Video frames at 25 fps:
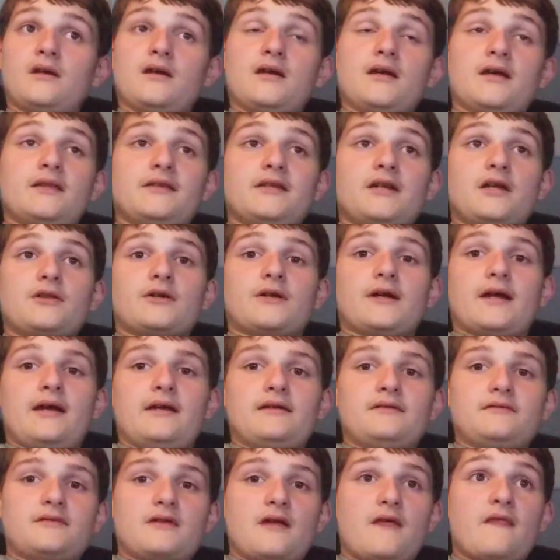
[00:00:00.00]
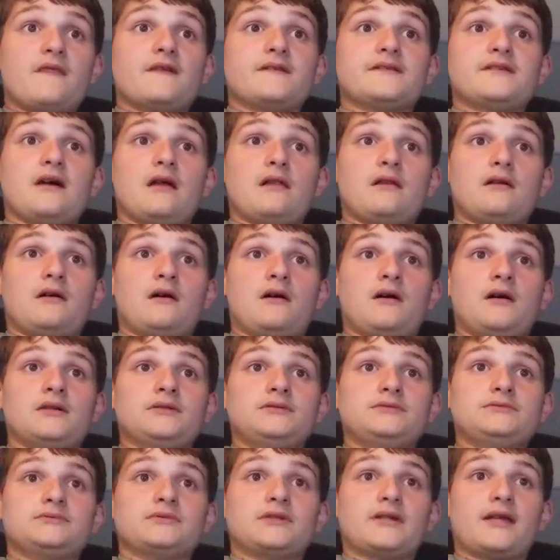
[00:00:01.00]
On the other hand, the
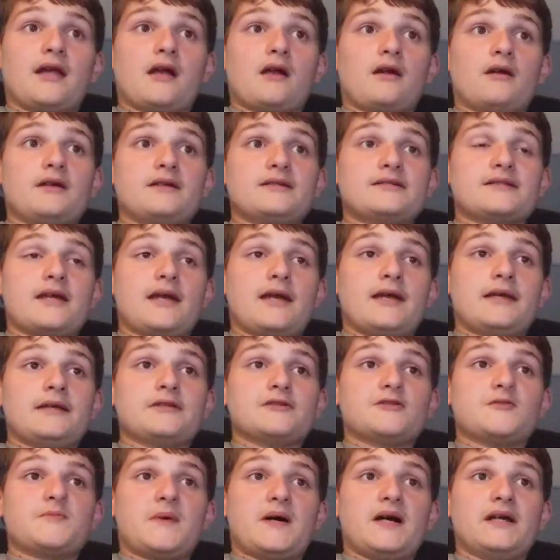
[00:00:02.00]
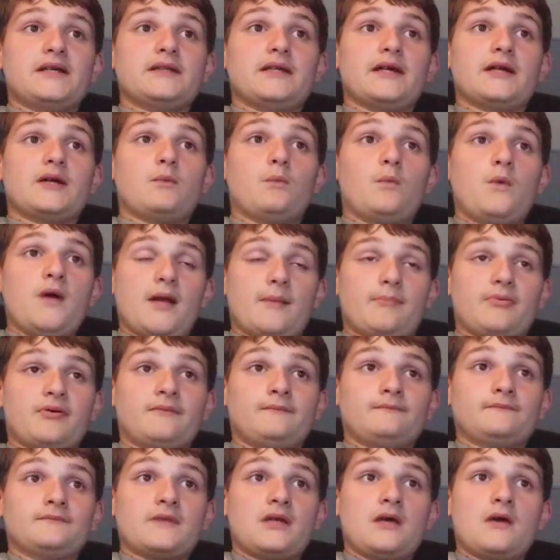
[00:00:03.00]
Dullahan carries a spine-like whip.
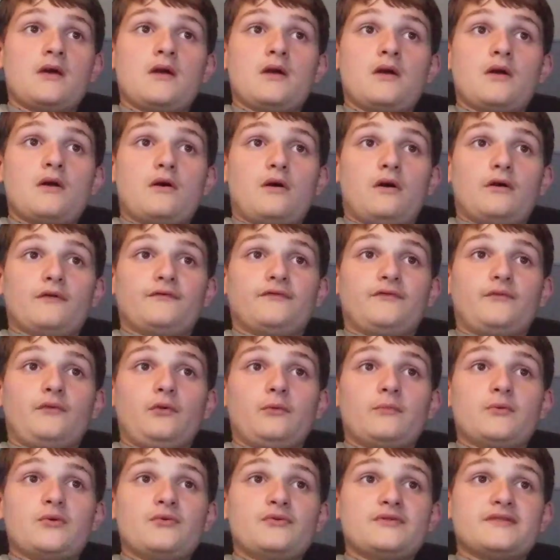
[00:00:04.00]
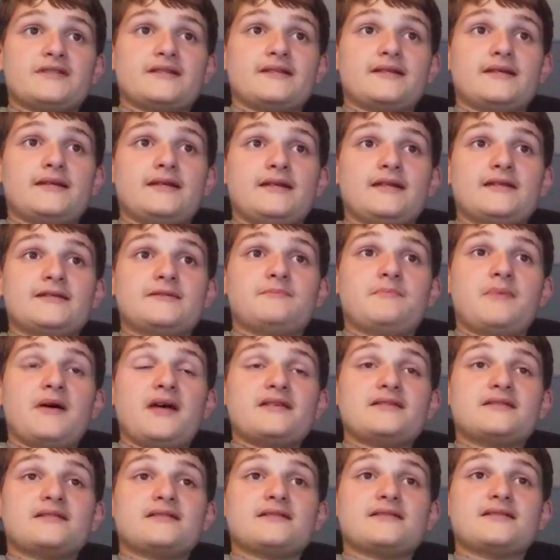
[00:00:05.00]
On full moons, it is
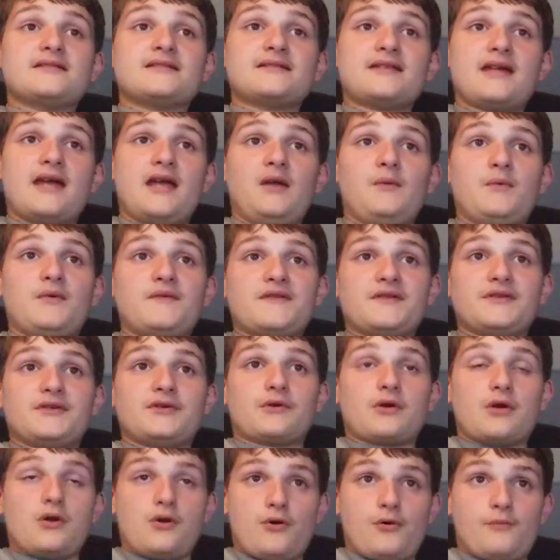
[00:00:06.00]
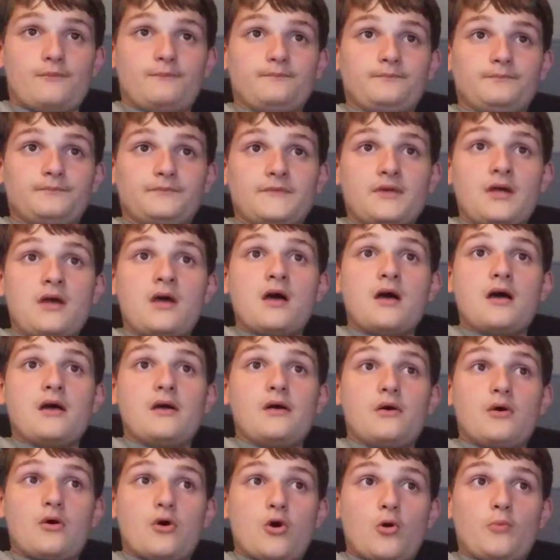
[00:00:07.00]
best to stay within your home,
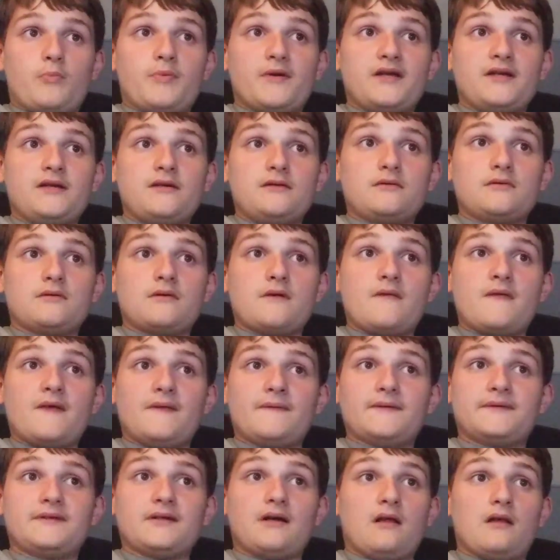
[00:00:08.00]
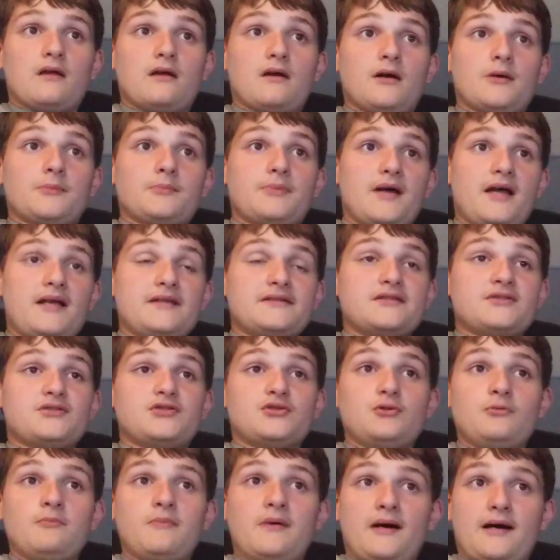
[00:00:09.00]
hoping that the Dullahan passes
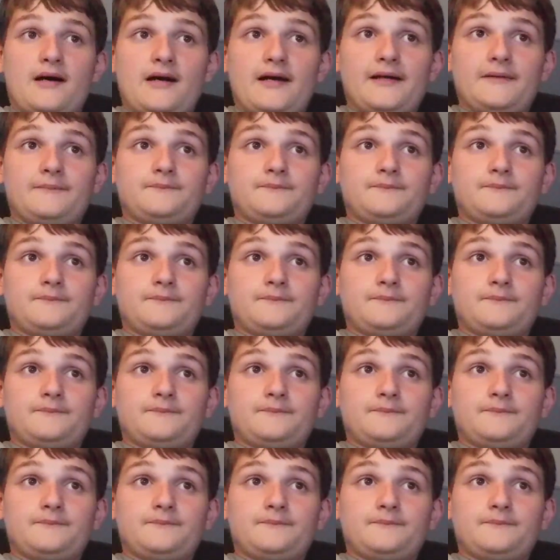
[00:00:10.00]
you by.